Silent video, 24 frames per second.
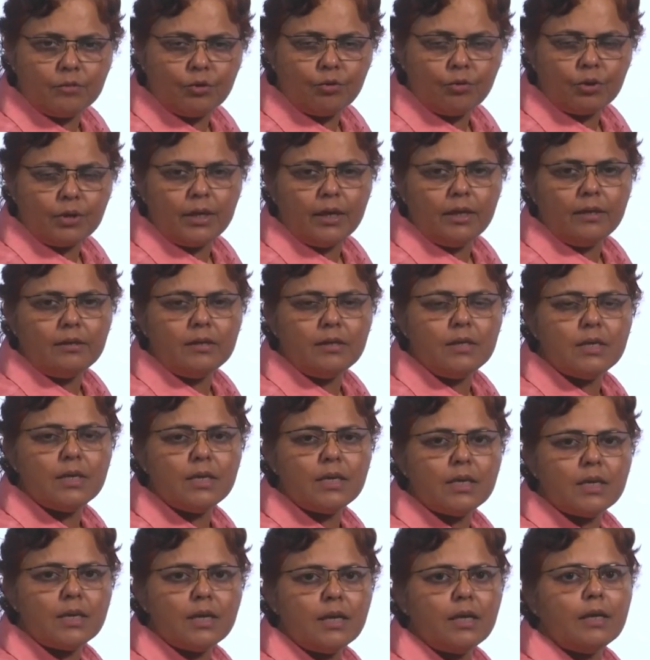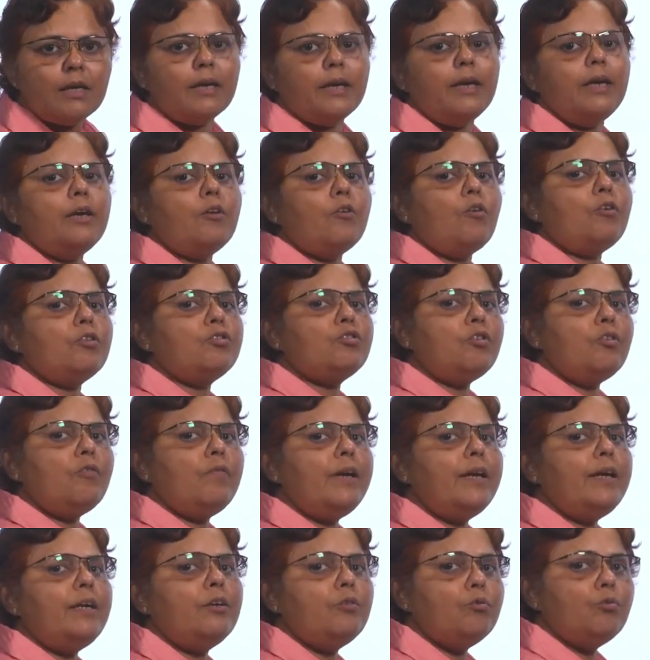Okay. It also
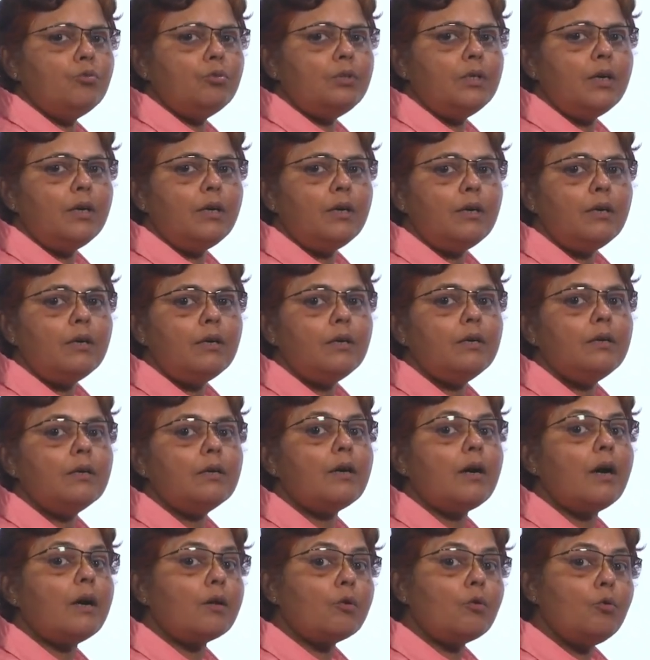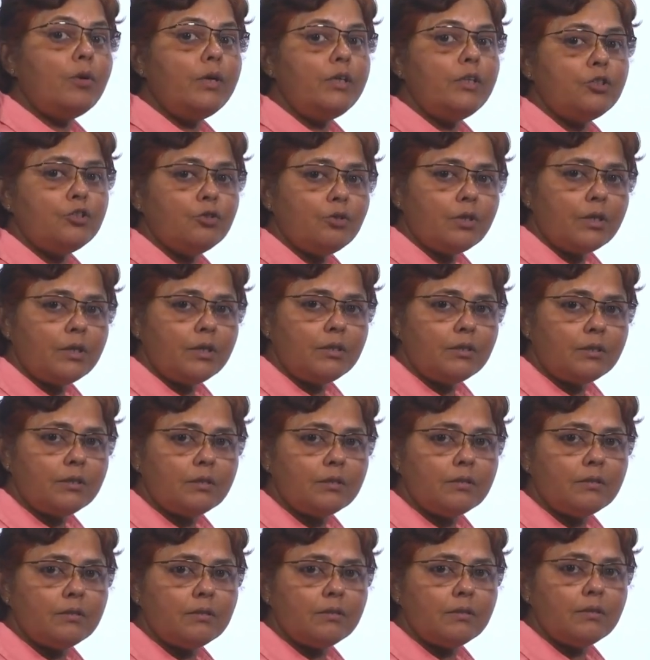went to the cargo
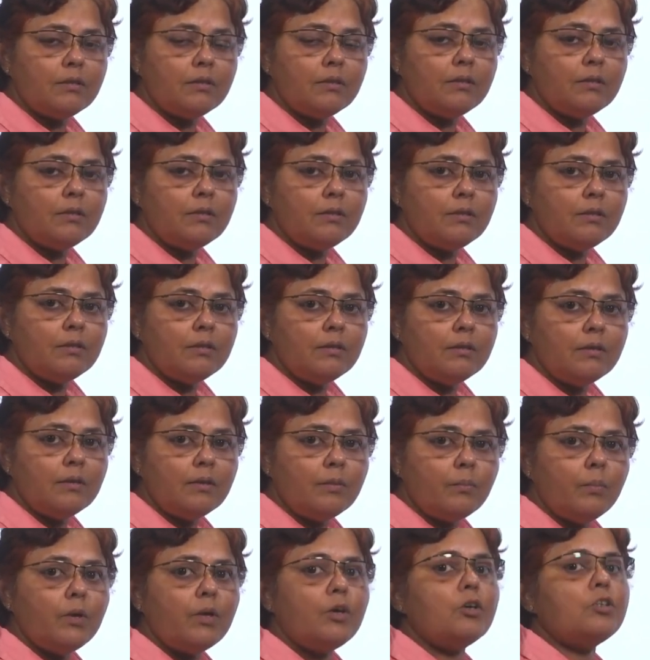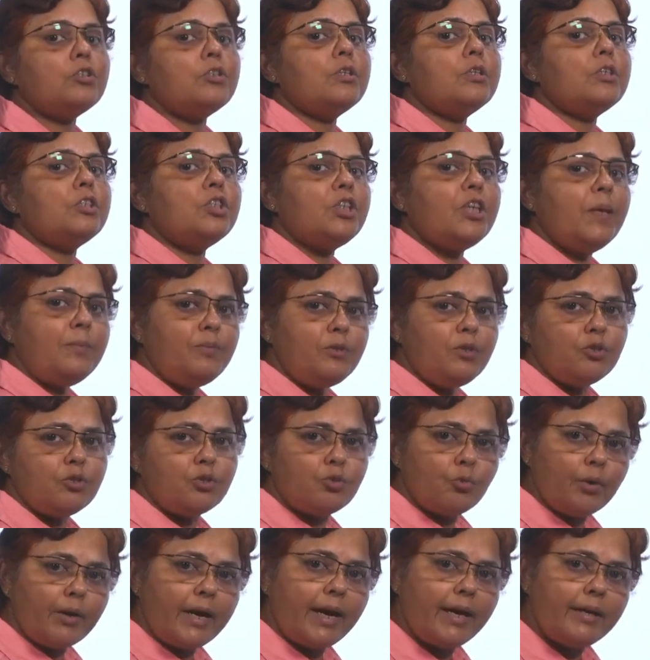insurance because ships used
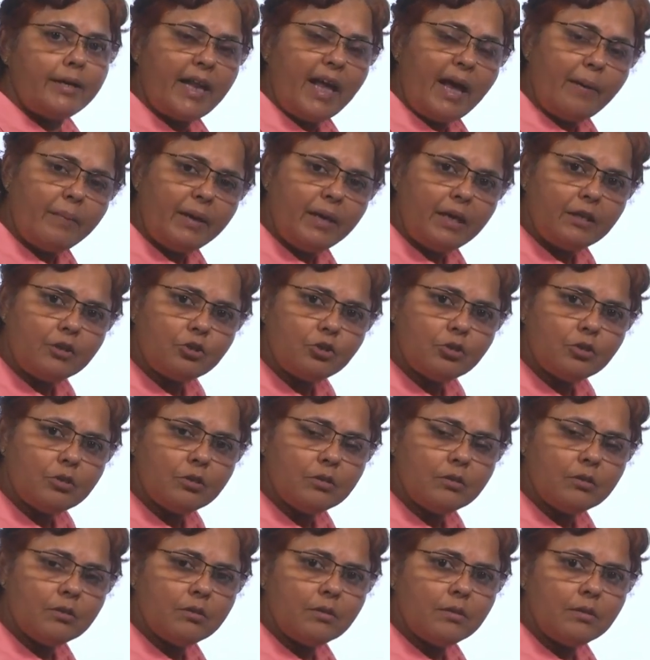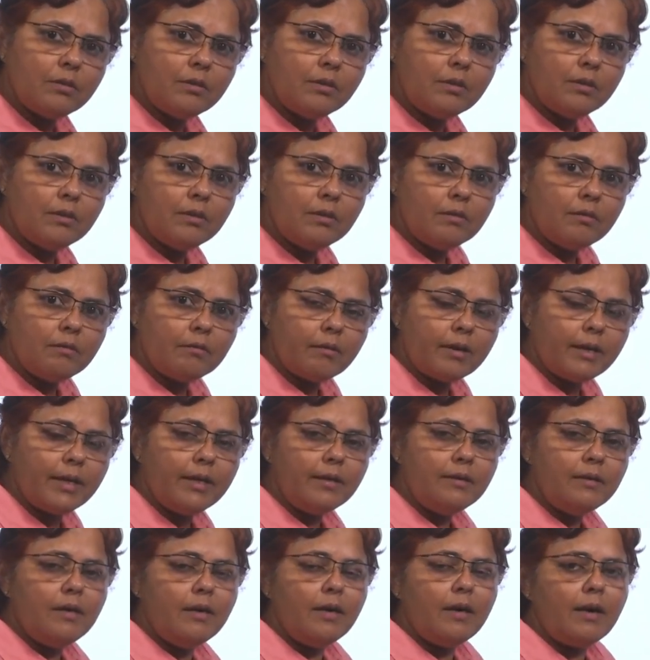to get damaged,
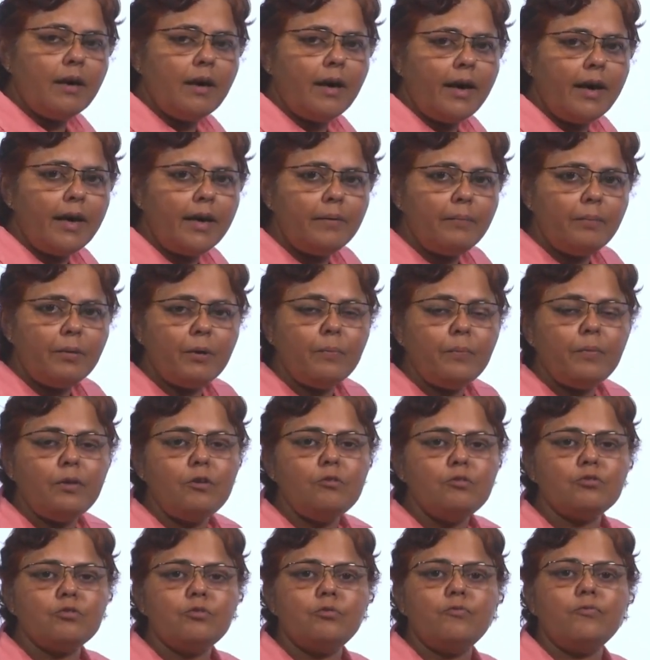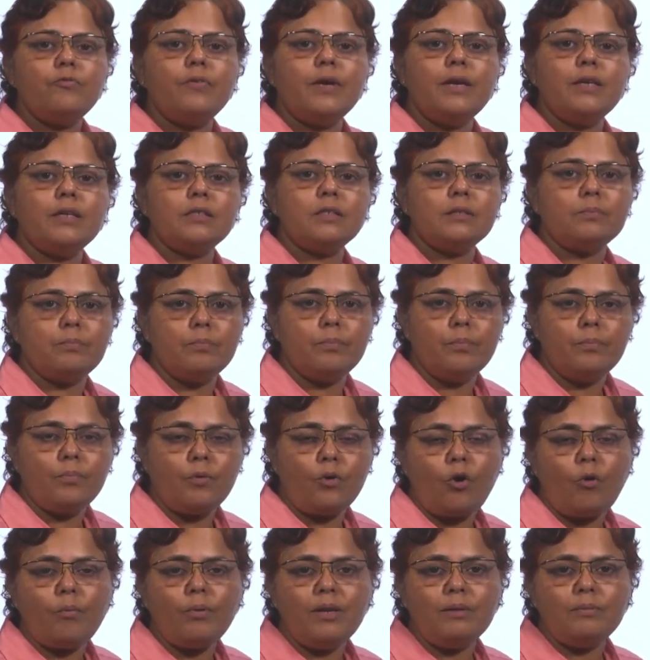right, and people used to face
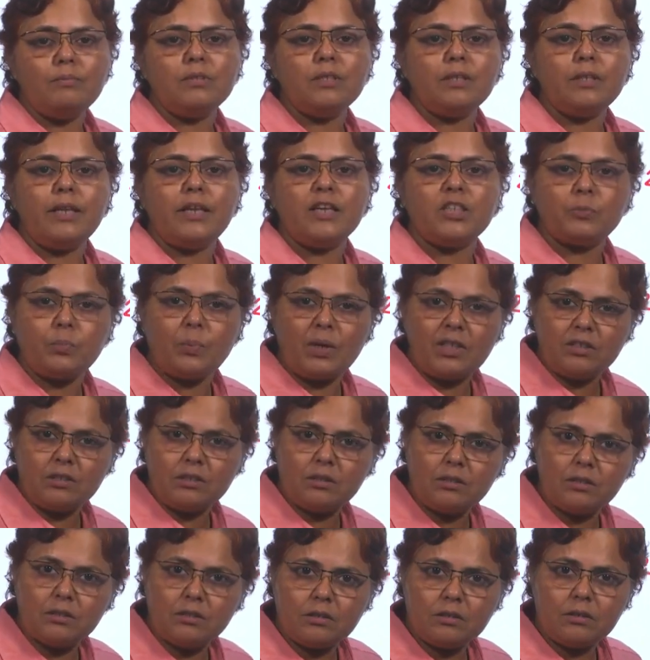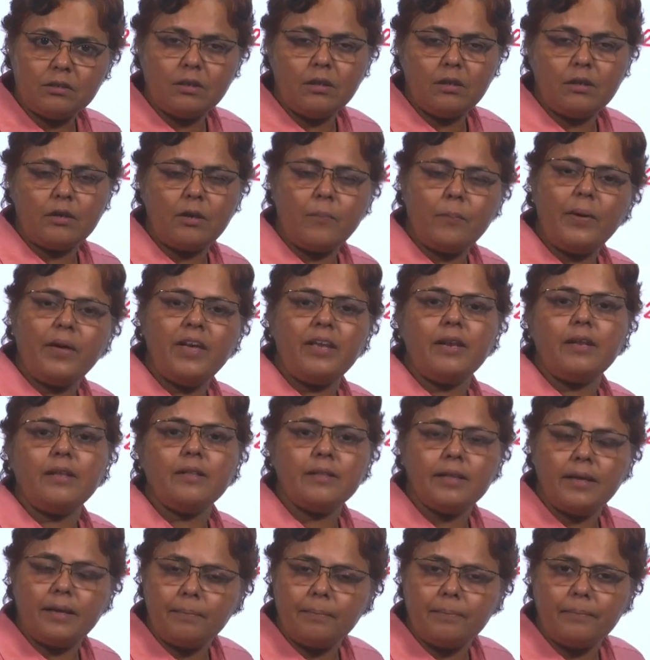problems in expenses repairing
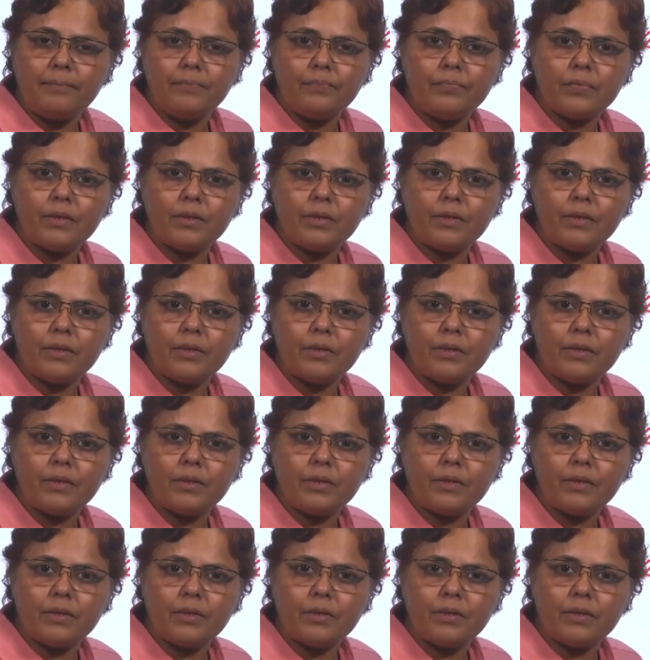them.